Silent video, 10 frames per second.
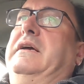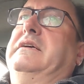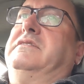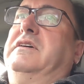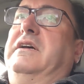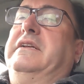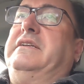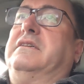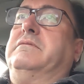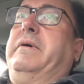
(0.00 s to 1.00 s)
it certainly
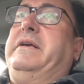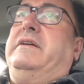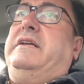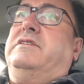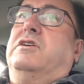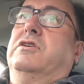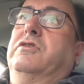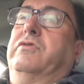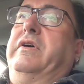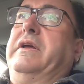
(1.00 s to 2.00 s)
doesn't mean that it's
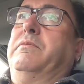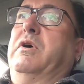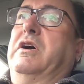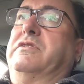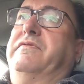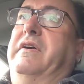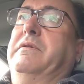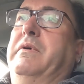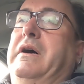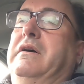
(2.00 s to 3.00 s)
good or that it works
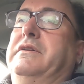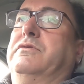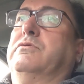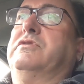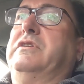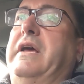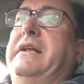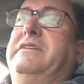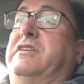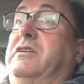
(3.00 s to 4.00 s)
very well under all,
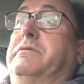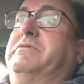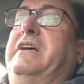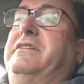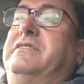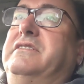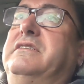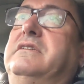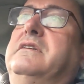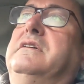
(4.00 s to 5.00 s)
any circumstances.
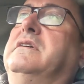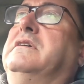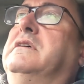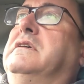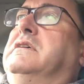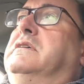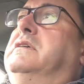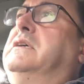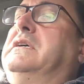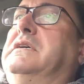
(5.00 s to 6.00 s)

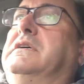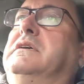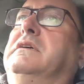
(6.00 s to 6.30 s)
Uh,